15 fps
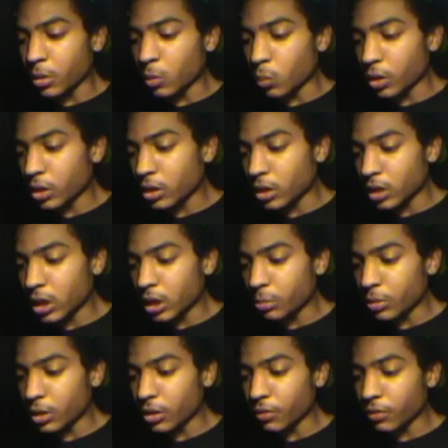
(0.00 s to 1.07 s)
But work on
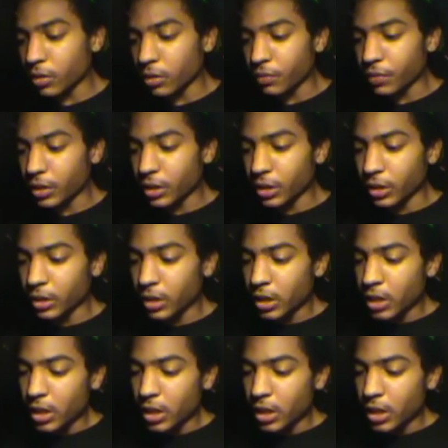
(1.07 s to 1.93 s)
keeping your front finger